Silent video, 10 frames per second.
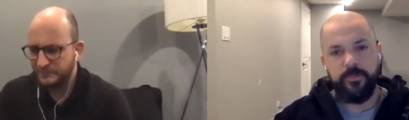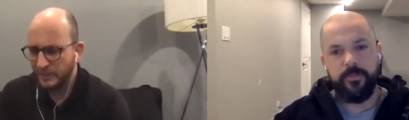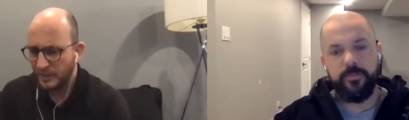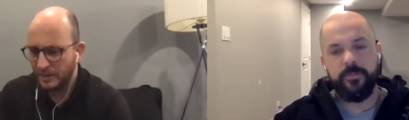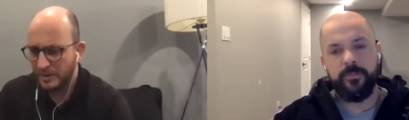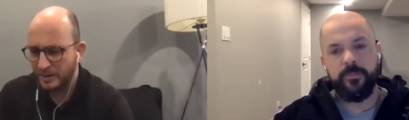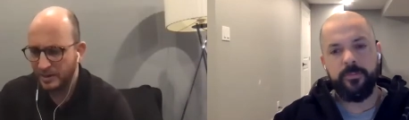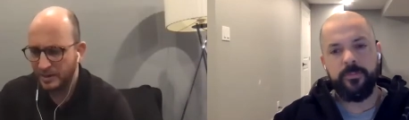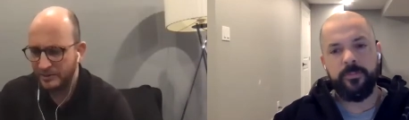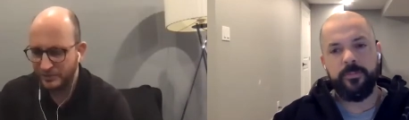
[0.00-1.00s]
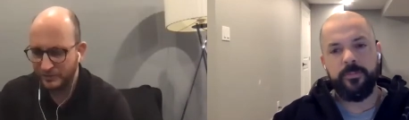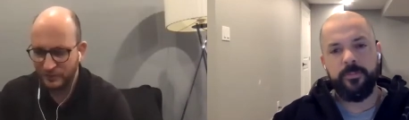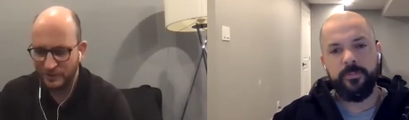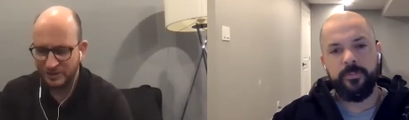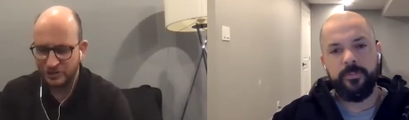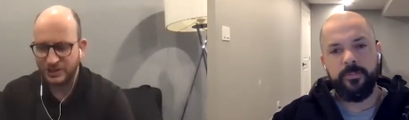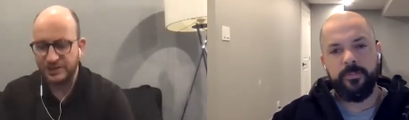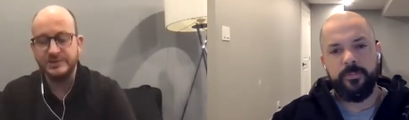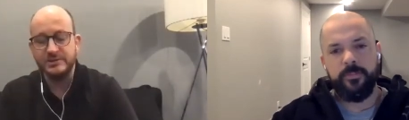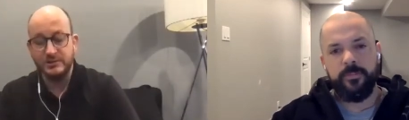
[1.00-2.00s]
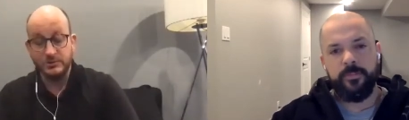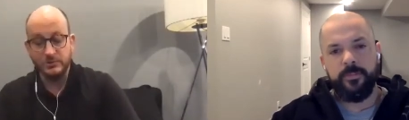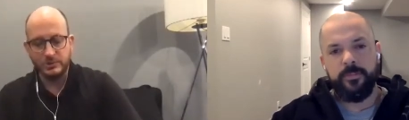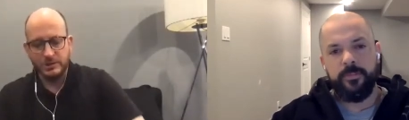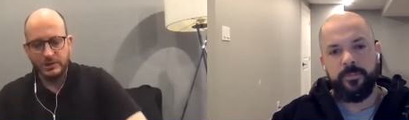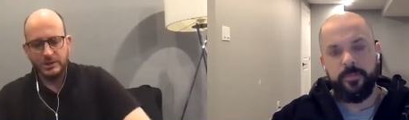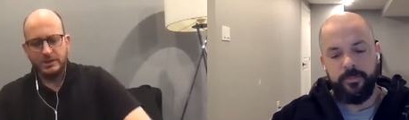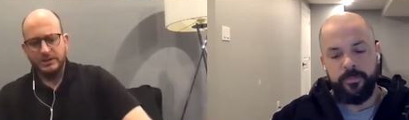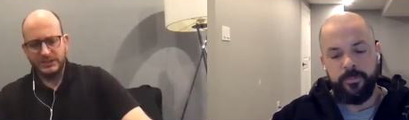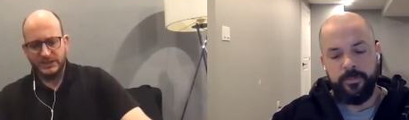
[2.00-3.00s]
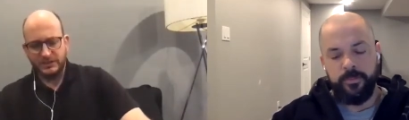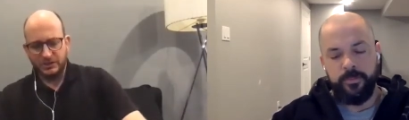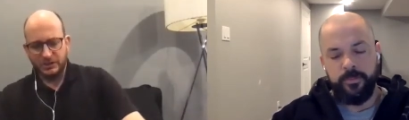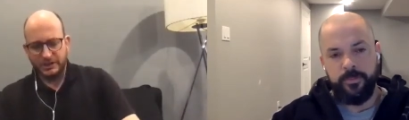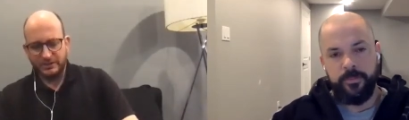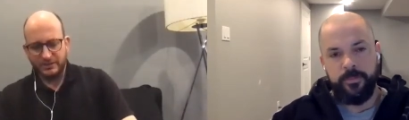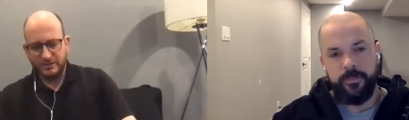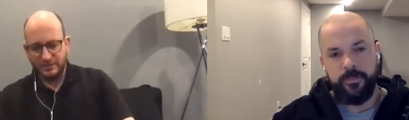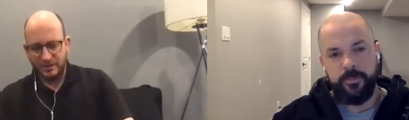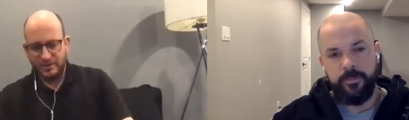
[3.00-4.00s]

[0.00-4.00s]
Speaker 1: Uh, I don't know if you had a chance to take a look at the uh,